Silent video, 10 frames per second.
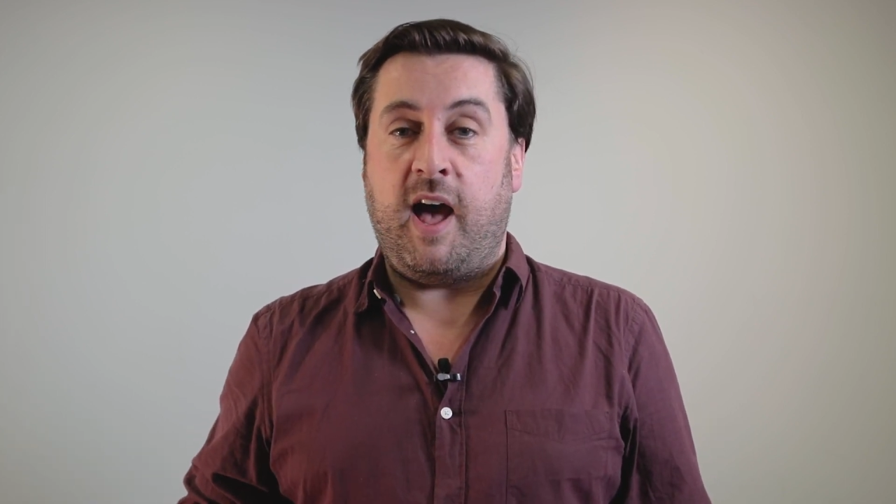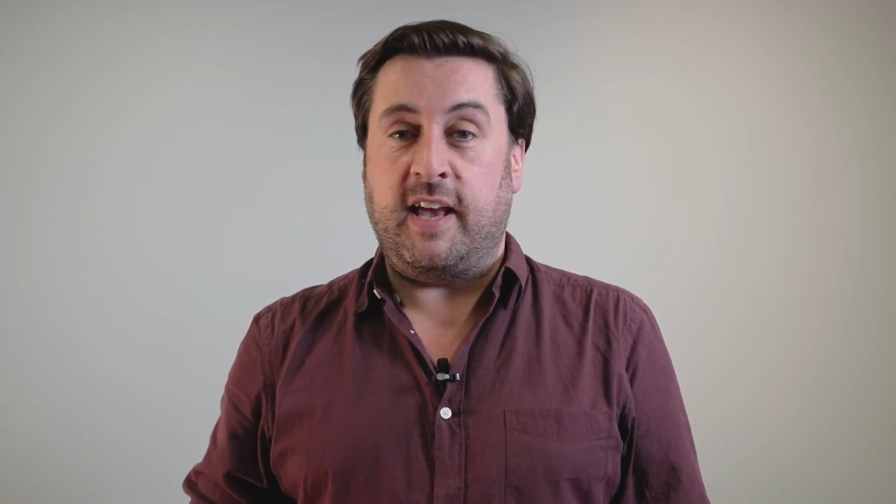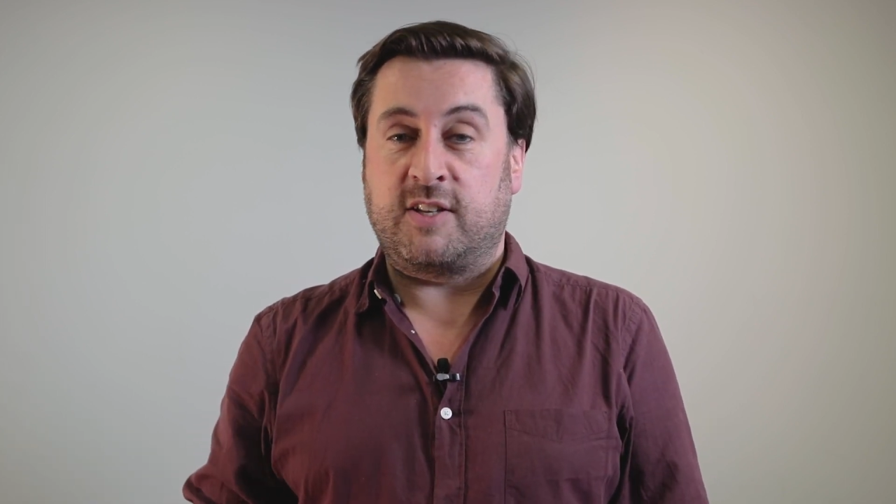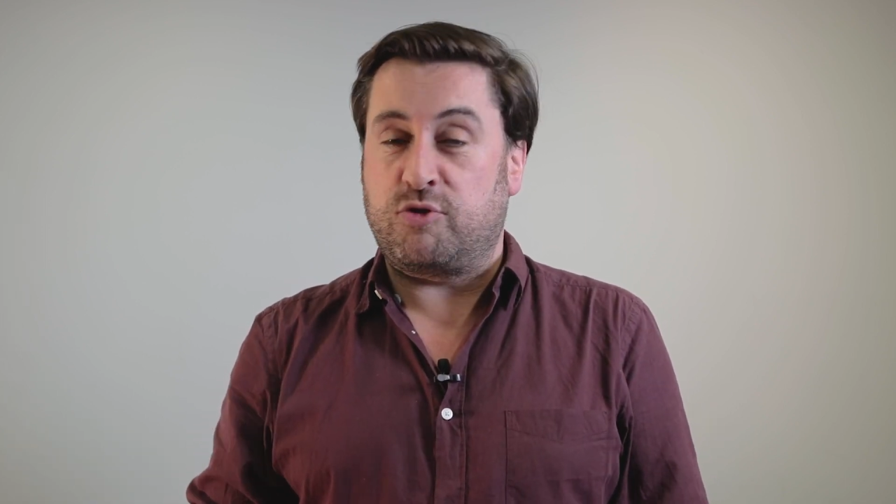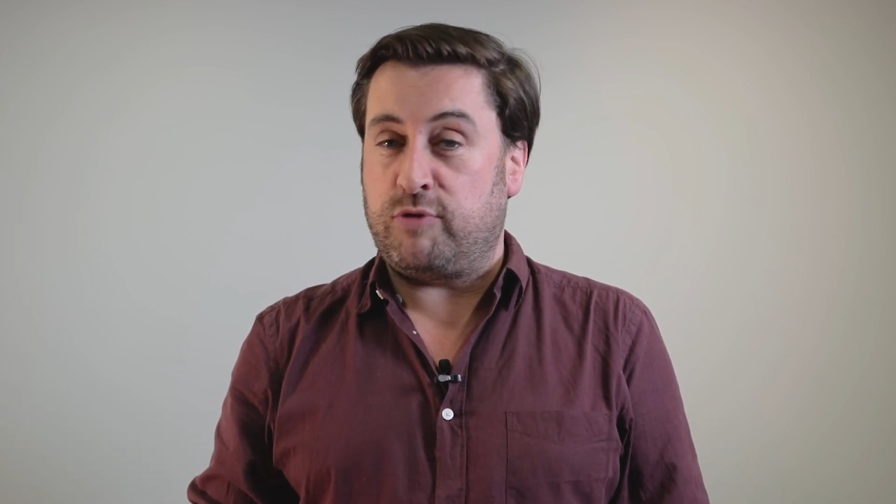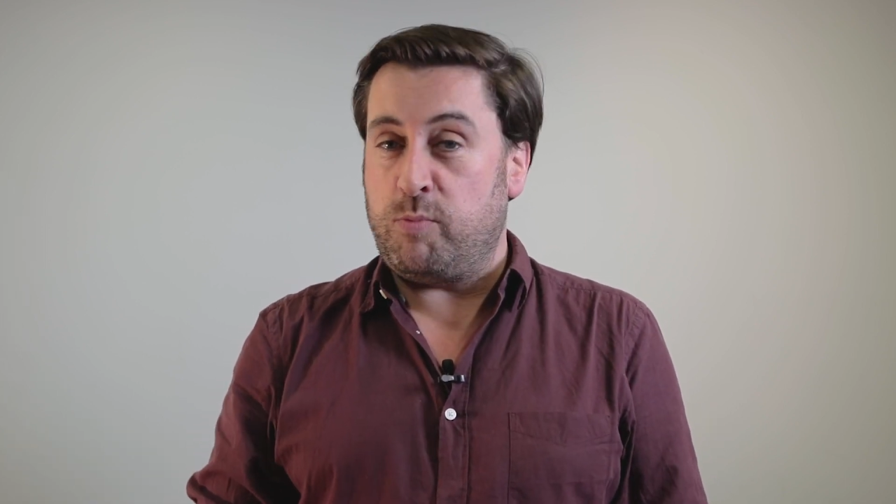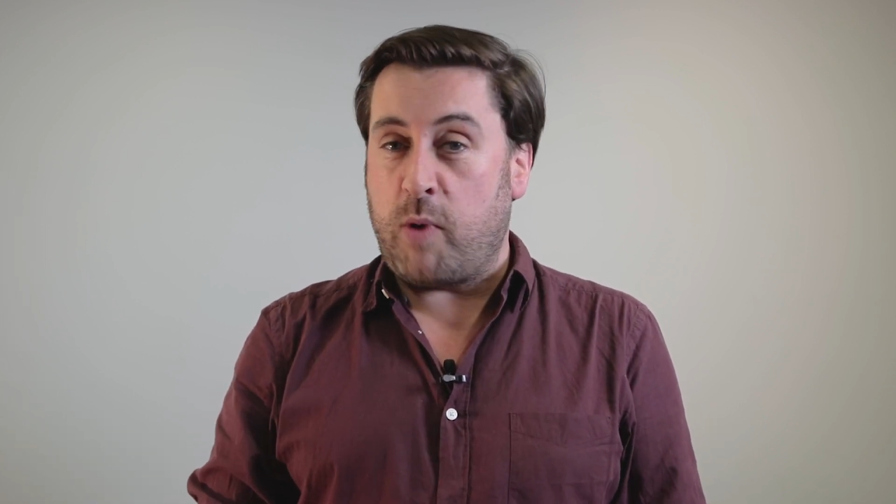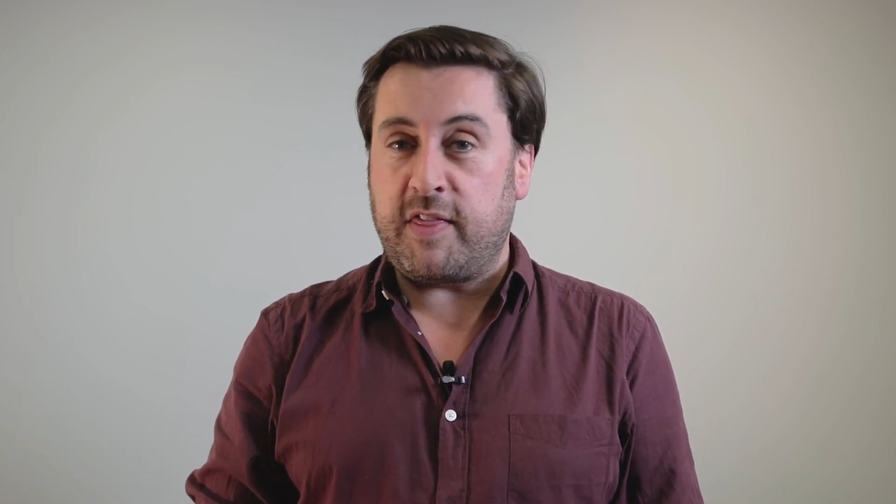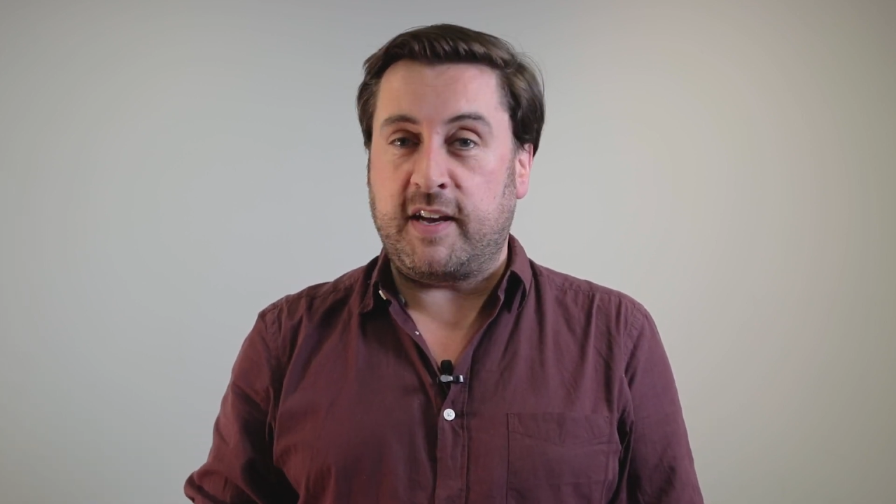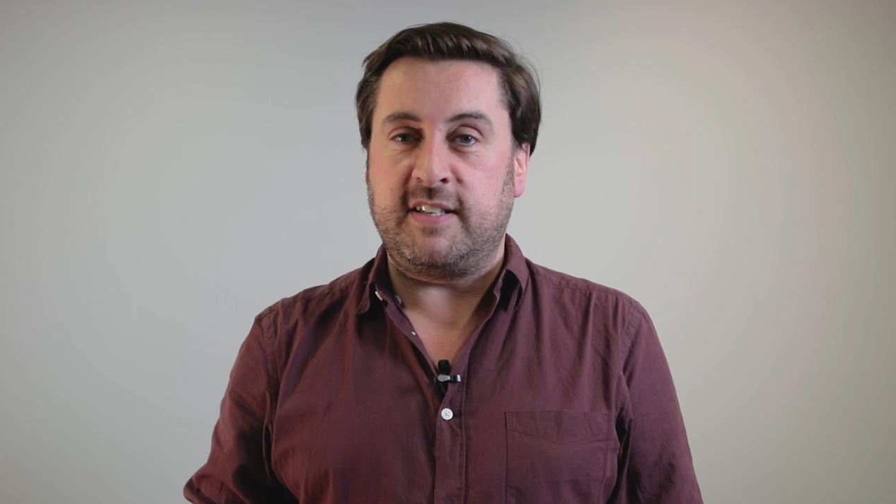extreme
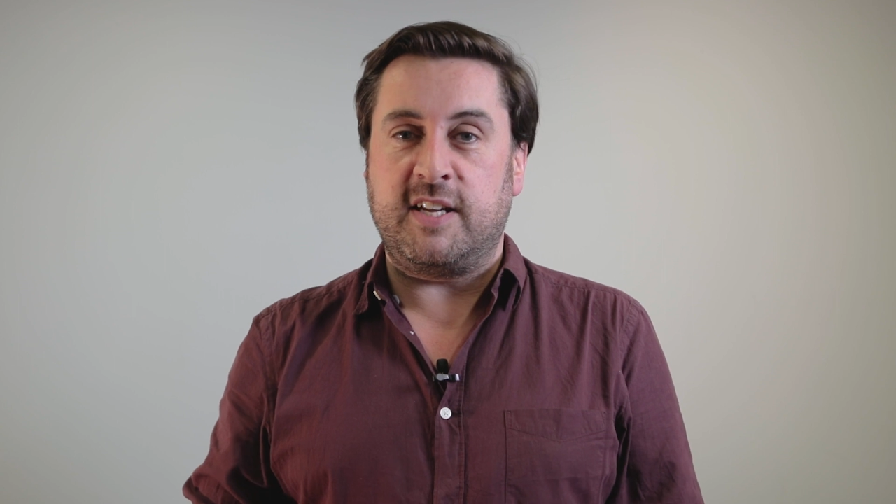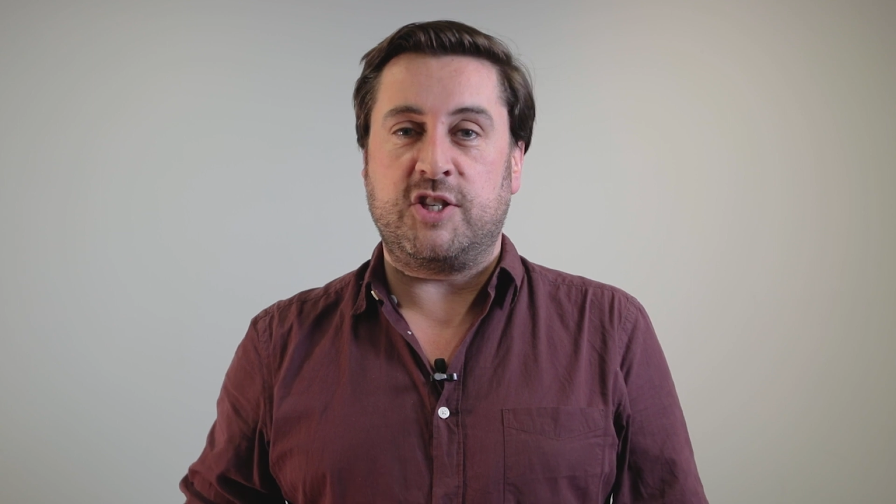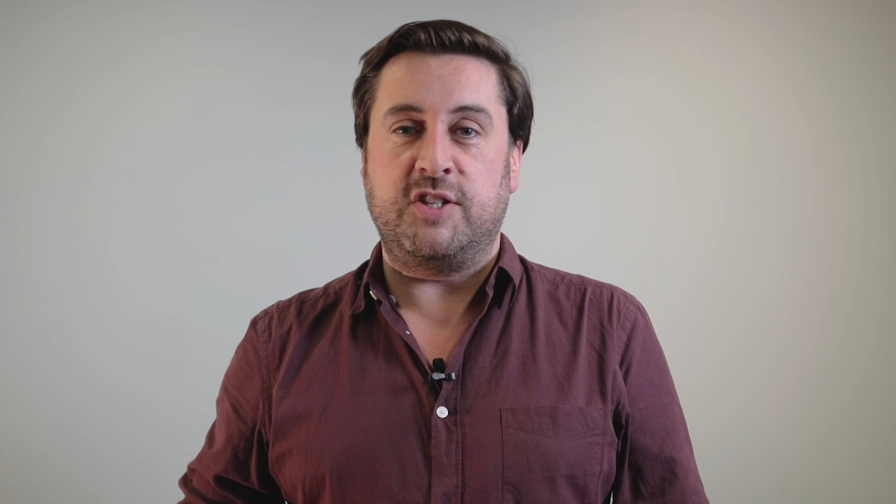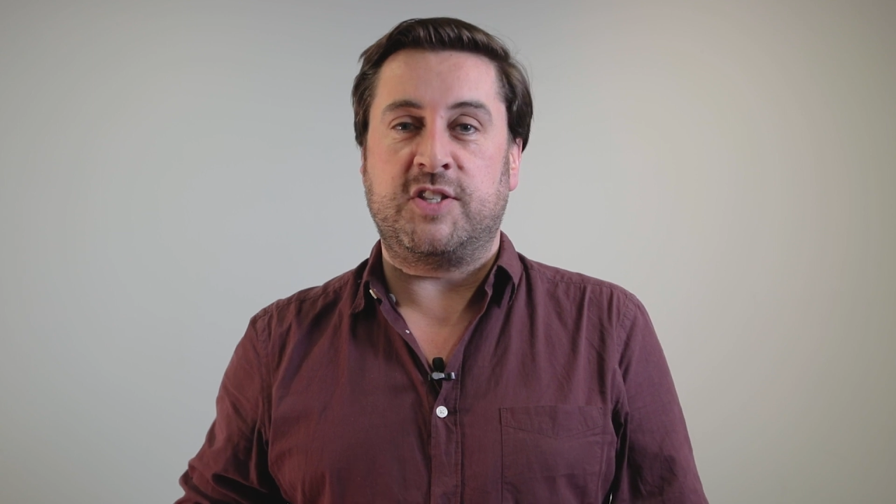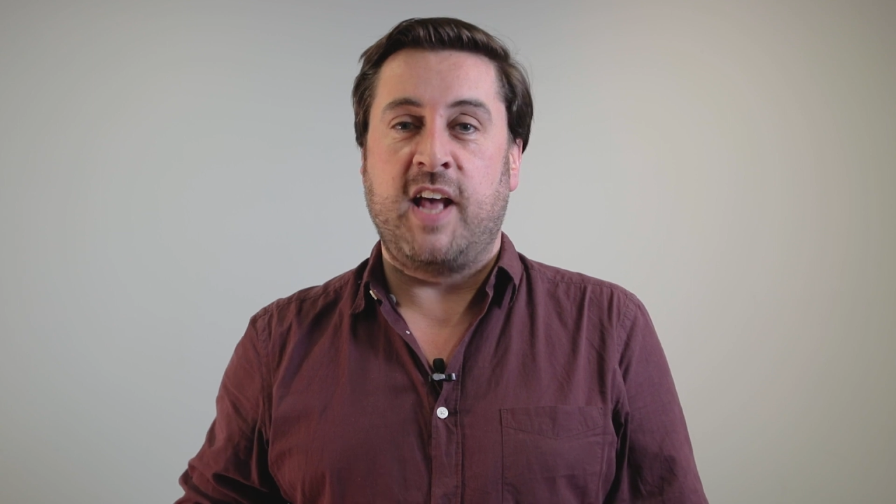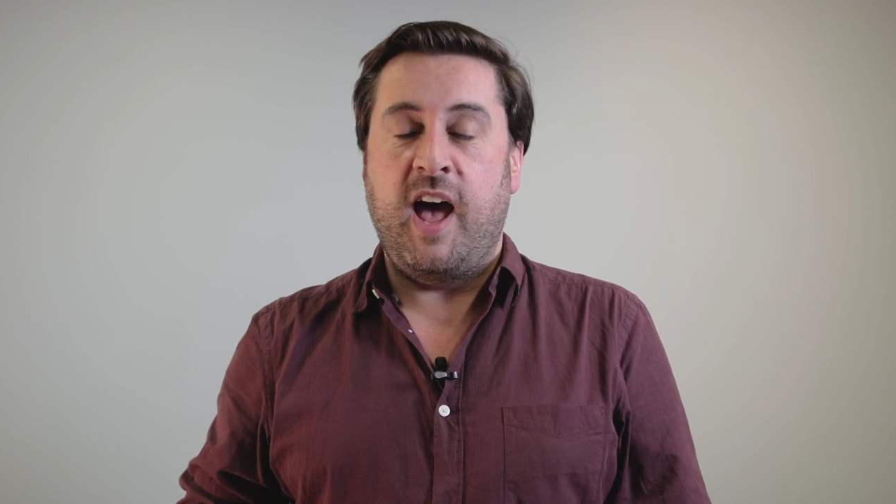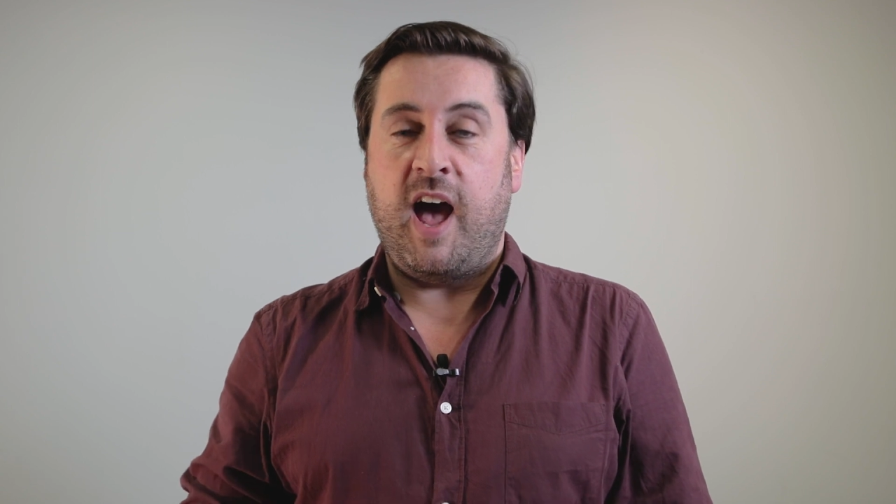weather conditions